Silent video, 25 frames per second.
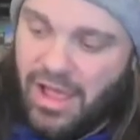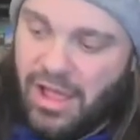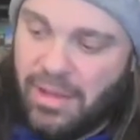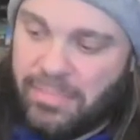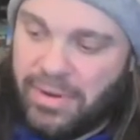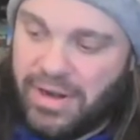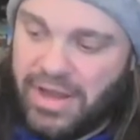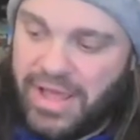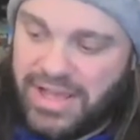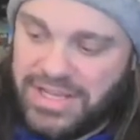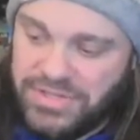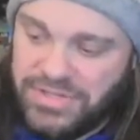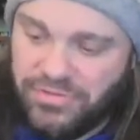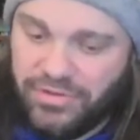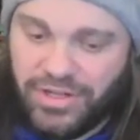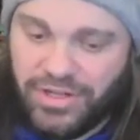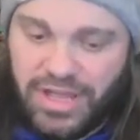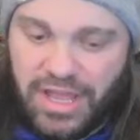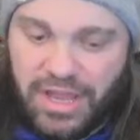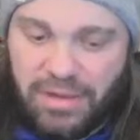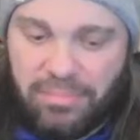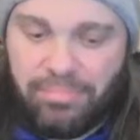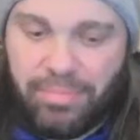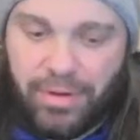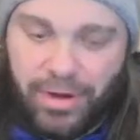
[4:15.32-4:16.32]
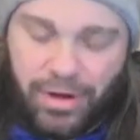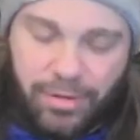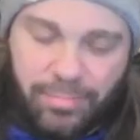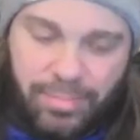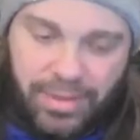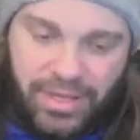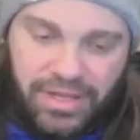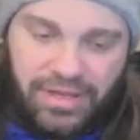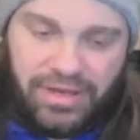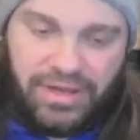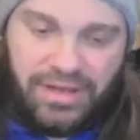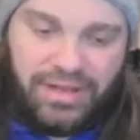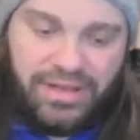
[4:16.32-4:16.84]
but as for like
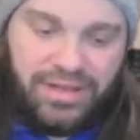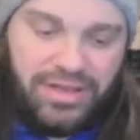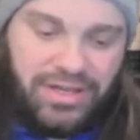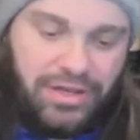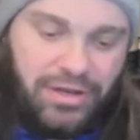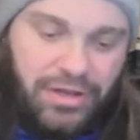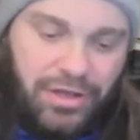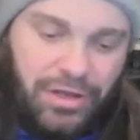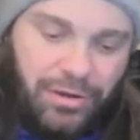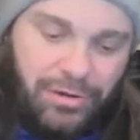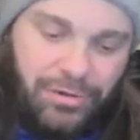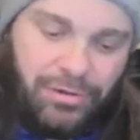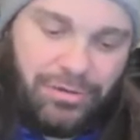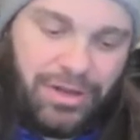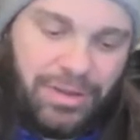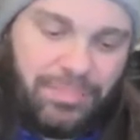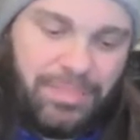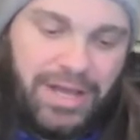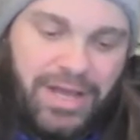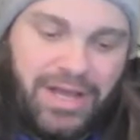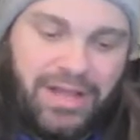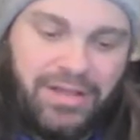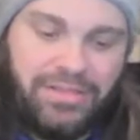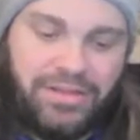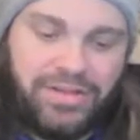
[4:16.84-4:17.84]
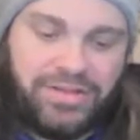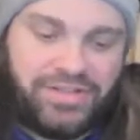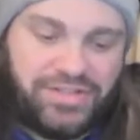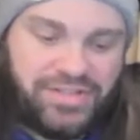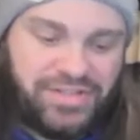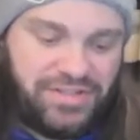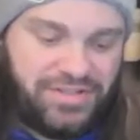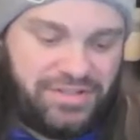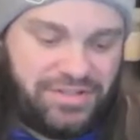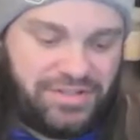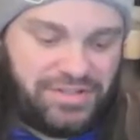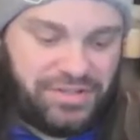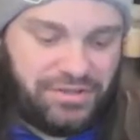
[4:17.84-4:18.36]
bourbon you know come on
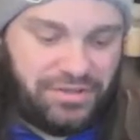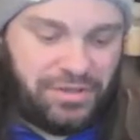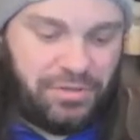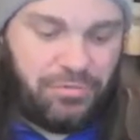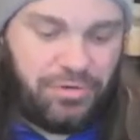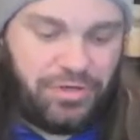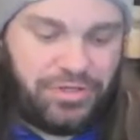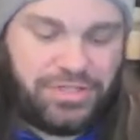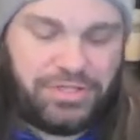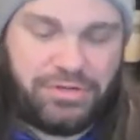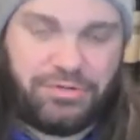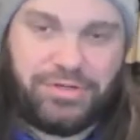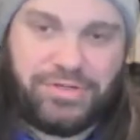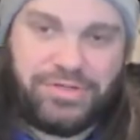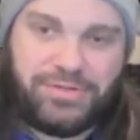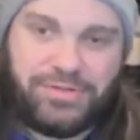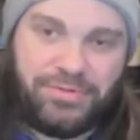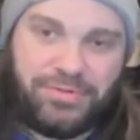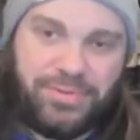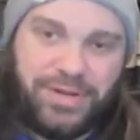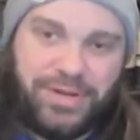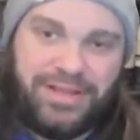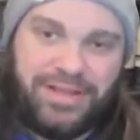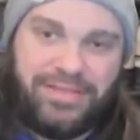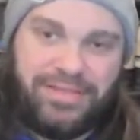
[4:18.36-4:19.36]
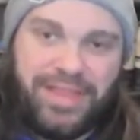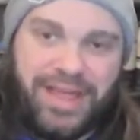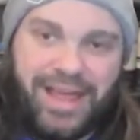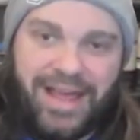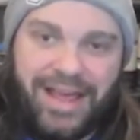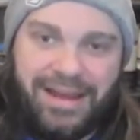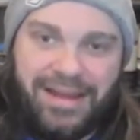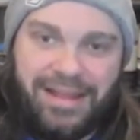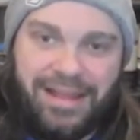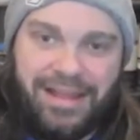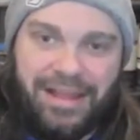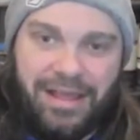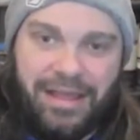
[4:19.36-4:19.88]
there's there's only one choice for me on
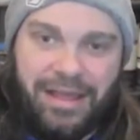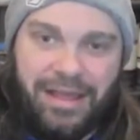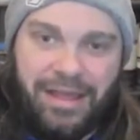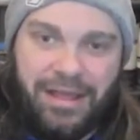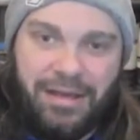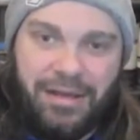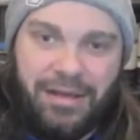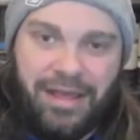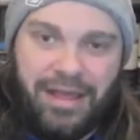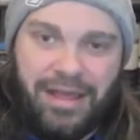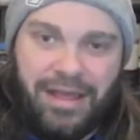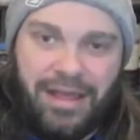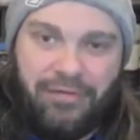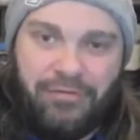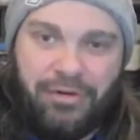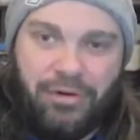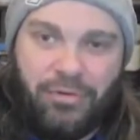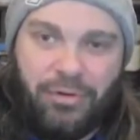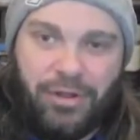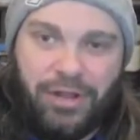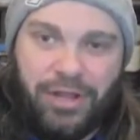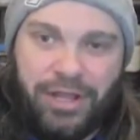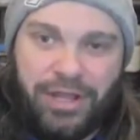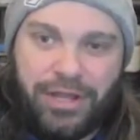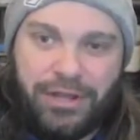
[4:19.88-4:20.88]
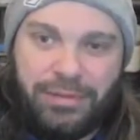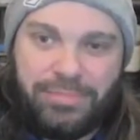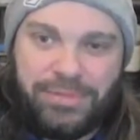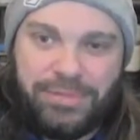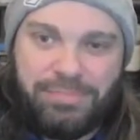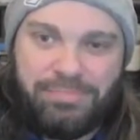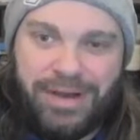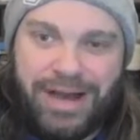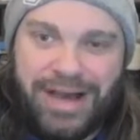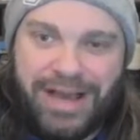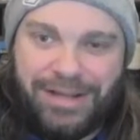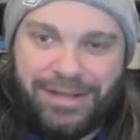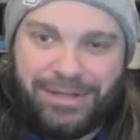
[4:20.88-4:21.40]
that Evan Williams,
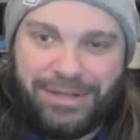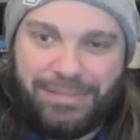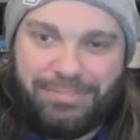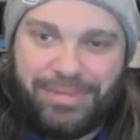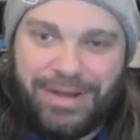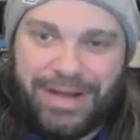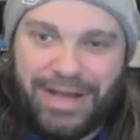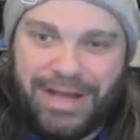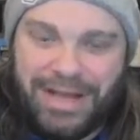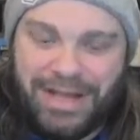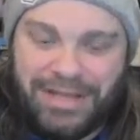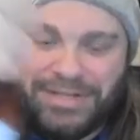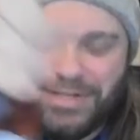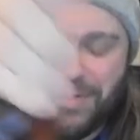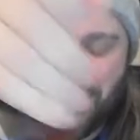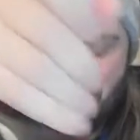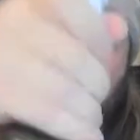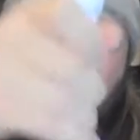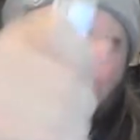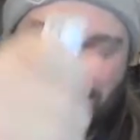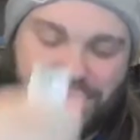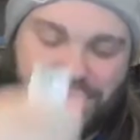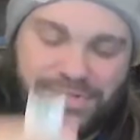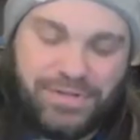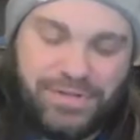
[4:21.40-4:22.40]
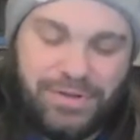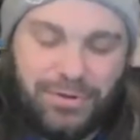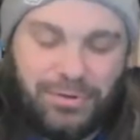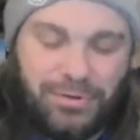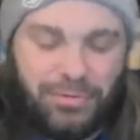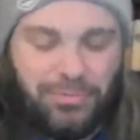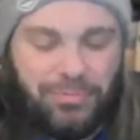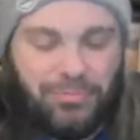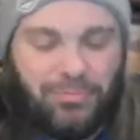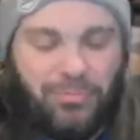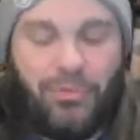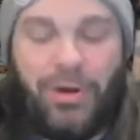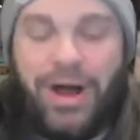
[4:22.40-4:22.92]
bottled and bond.
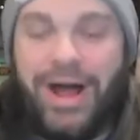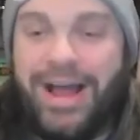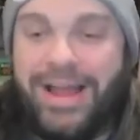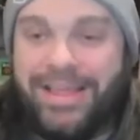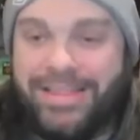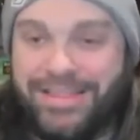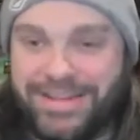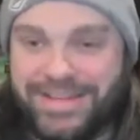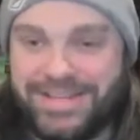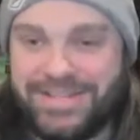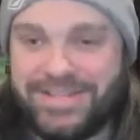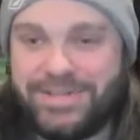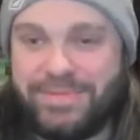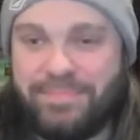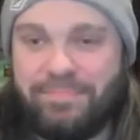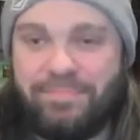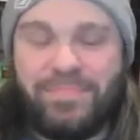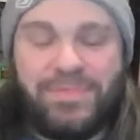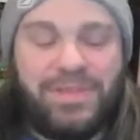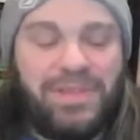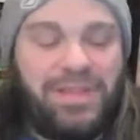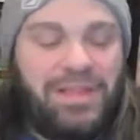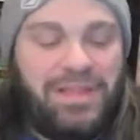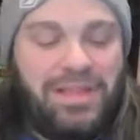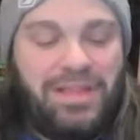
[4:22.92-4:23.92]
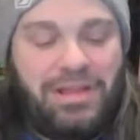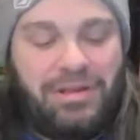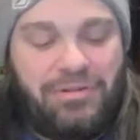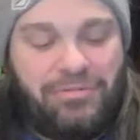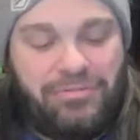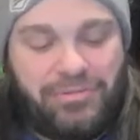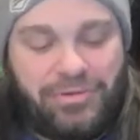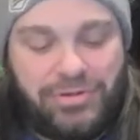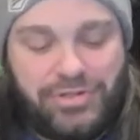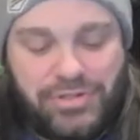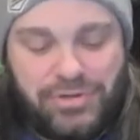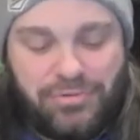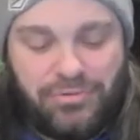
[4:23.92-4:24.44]
So why this?
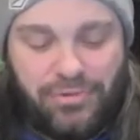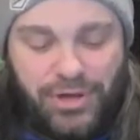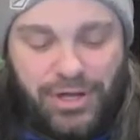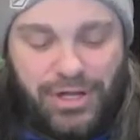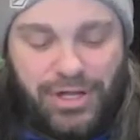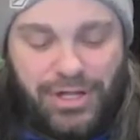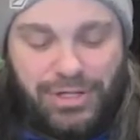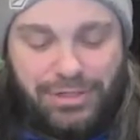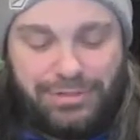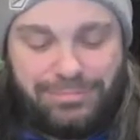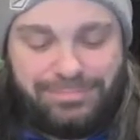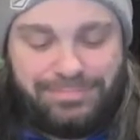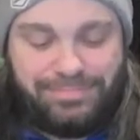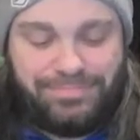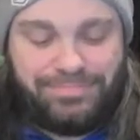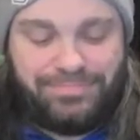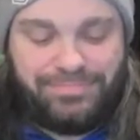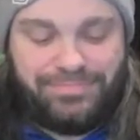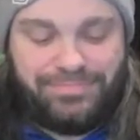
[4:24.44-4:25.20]
First of all,